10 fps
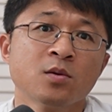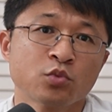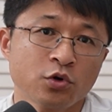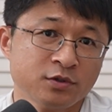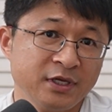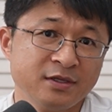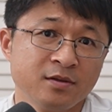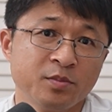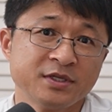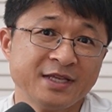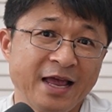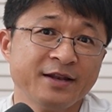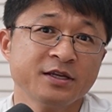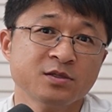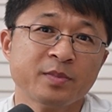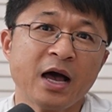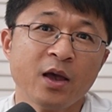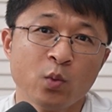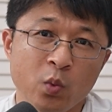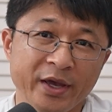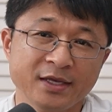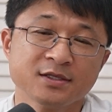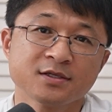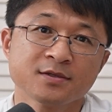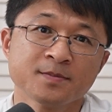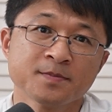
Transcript: protein percentage by weight.